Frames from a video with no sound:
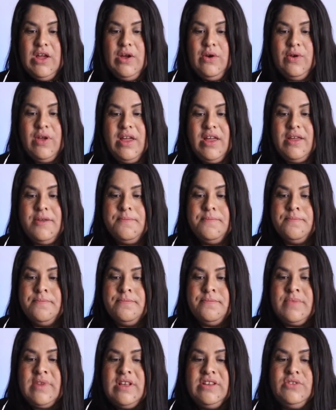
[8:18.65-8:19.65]

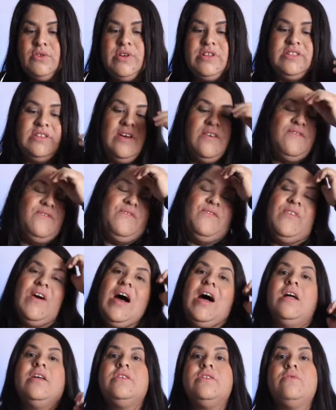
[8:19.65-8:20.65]
Okay, so it's
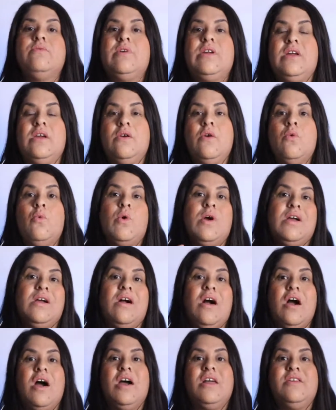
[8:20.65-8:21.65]
valuing what
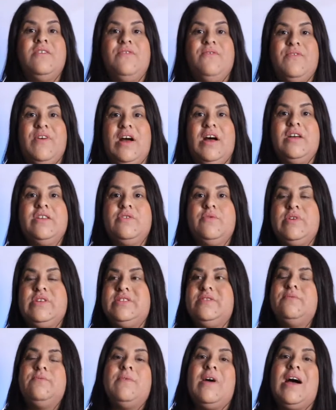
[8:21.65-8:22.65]
God
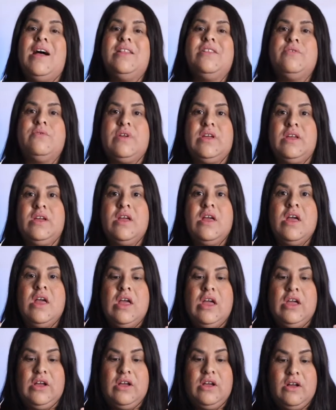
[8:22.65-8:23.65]
values, valuing
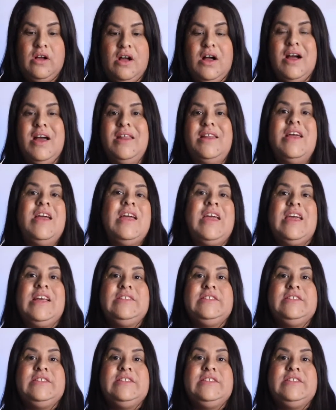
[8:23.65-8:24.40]
God.